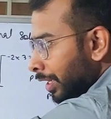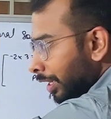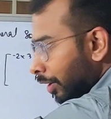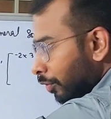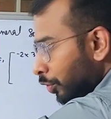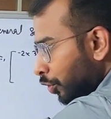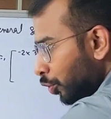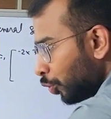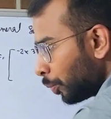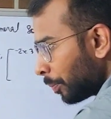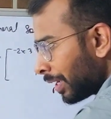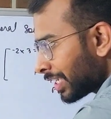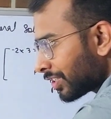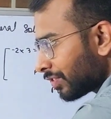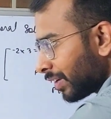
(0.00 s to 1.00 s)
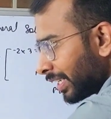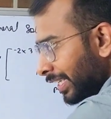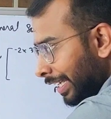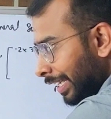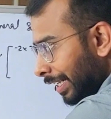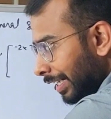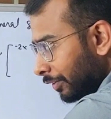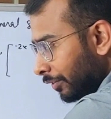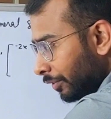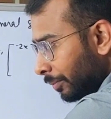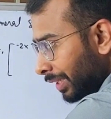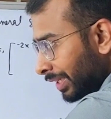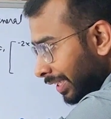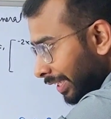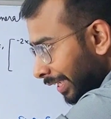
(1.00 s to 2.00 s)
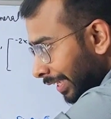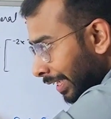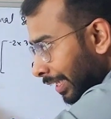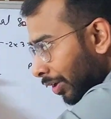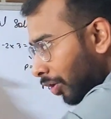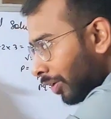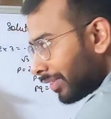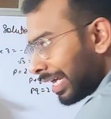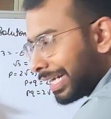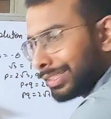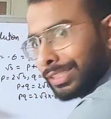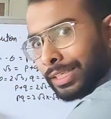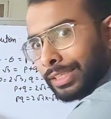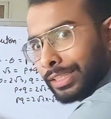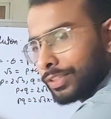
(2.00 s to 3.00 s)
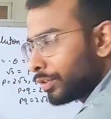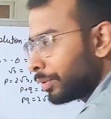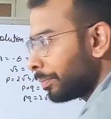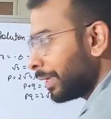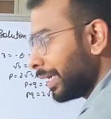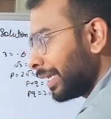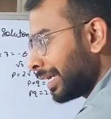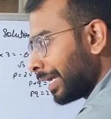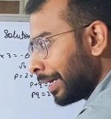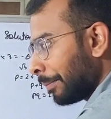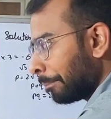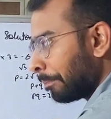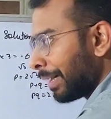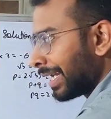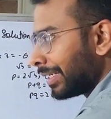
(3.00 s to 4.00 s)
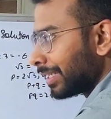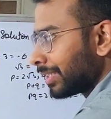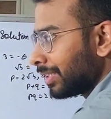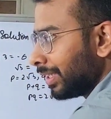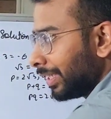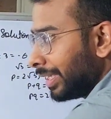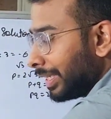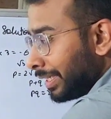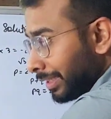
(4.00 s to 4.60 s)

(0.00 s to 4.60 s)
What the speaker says: Now 2 plus 1, here it would be 3. On that side, this would be minus 3.